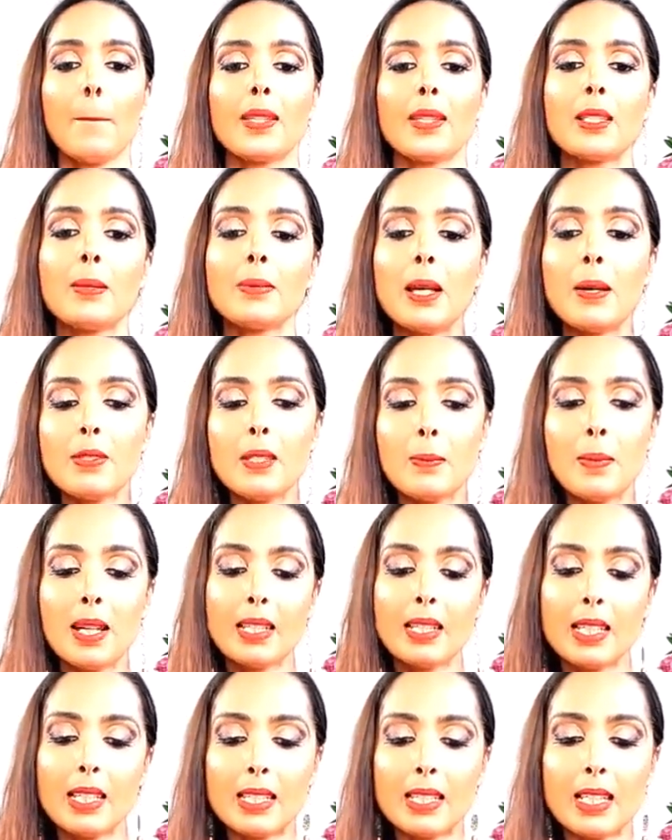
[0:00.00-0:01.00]
sometimes a
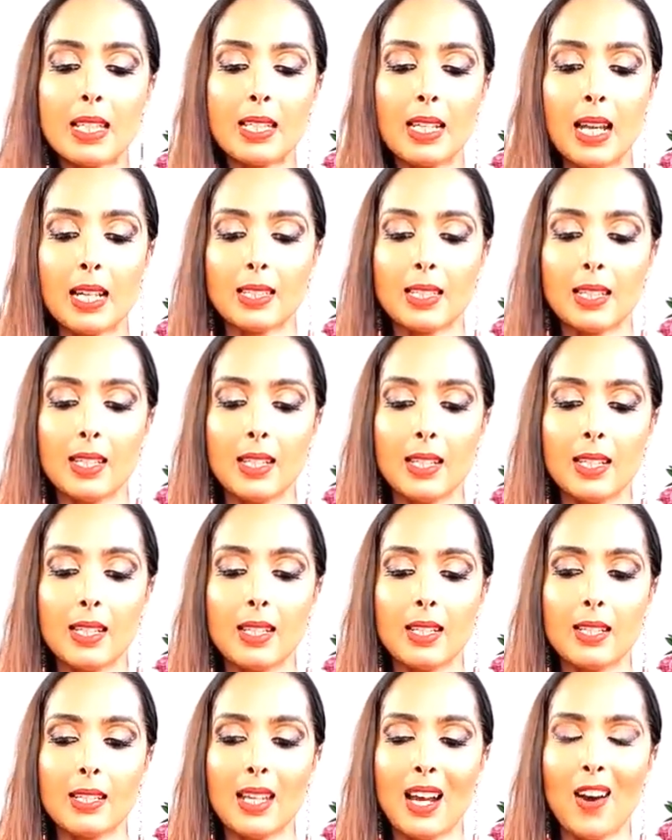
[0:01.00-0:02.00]
big disconnect
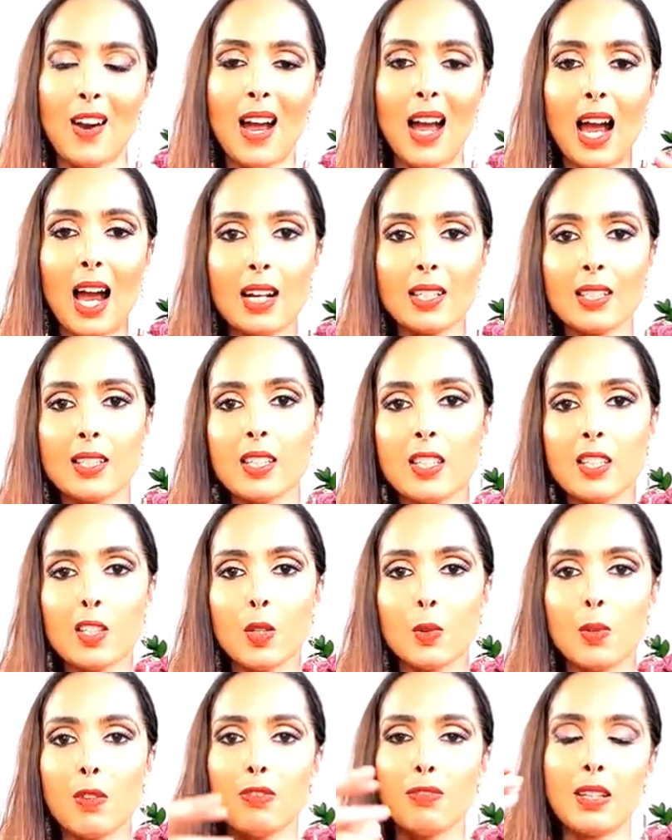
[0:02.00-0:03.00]
is our actions
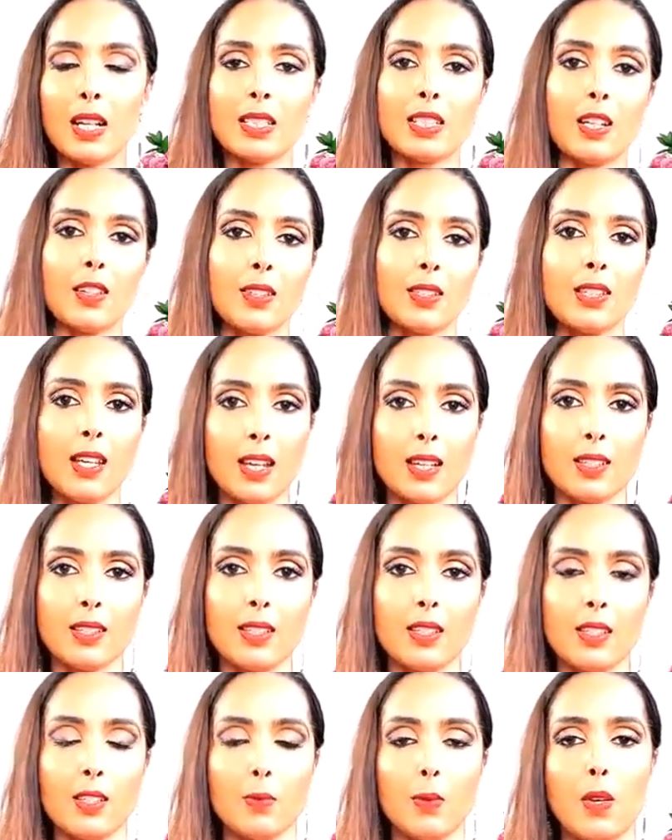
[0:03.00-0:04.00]
don't reflect our
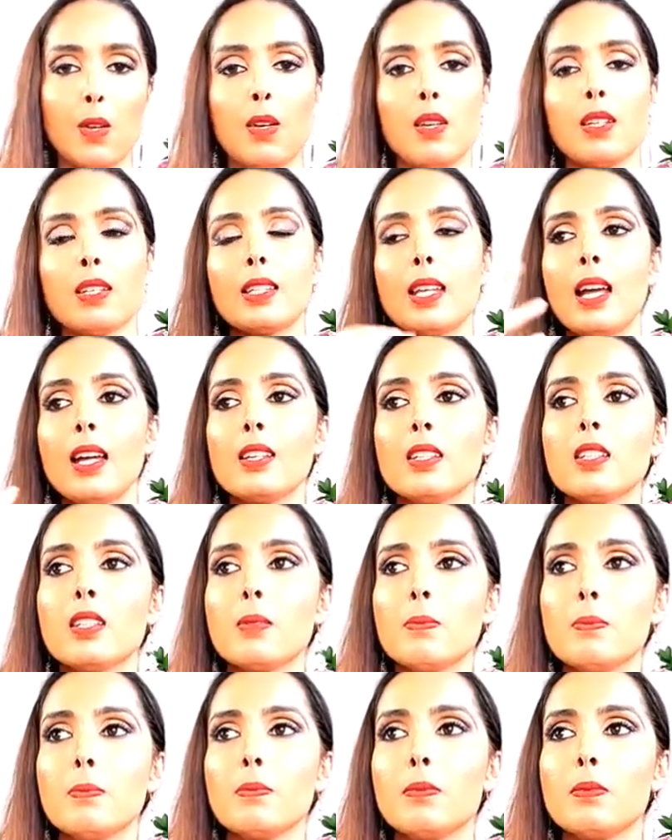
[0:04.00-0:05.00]
intentions. We intend to